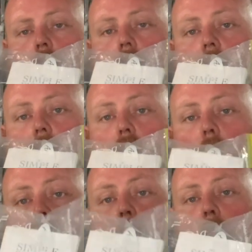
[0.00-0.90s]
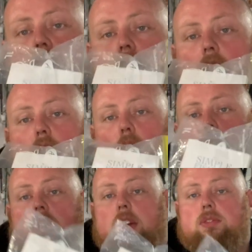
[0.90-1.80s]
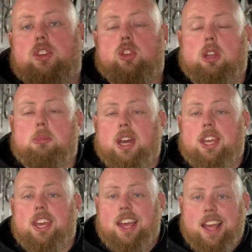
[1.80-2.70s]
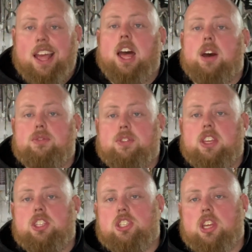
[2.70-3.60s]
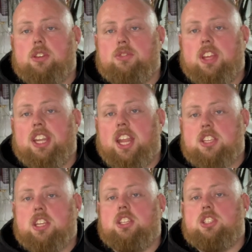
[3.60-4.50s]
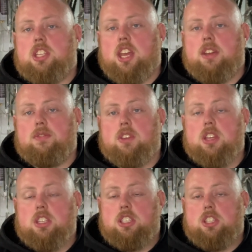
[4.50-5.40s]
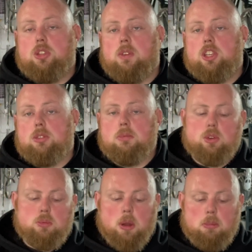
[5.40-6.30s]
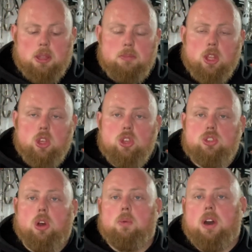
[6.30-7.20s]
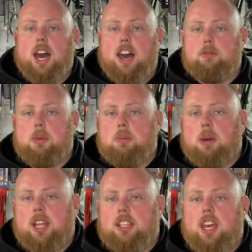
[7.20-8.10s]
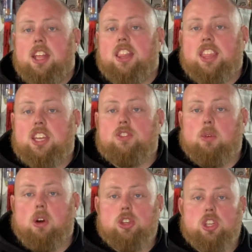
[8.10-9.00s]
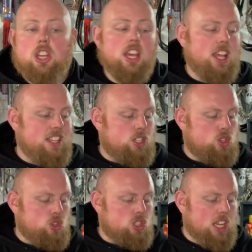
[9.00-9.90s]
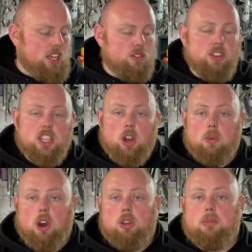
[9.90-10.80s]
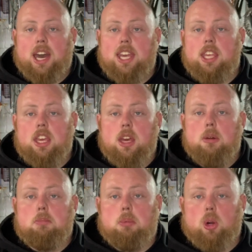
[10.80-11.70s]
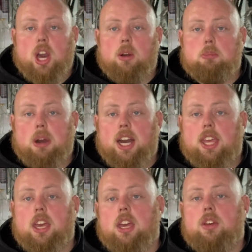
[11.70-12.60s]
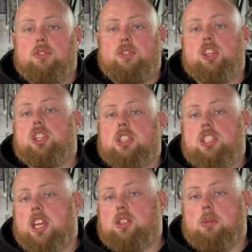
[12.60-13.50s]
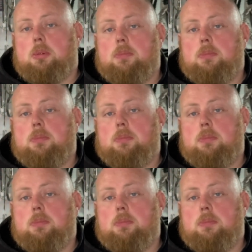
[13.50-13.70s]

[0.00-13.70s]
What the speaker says: and show you the basics so you can get fish on the bank and feed yourself in an SHTF situation, most probably. So I've been Panda. Thanks for watching. This is just a little video on my bug out bag fishing setup.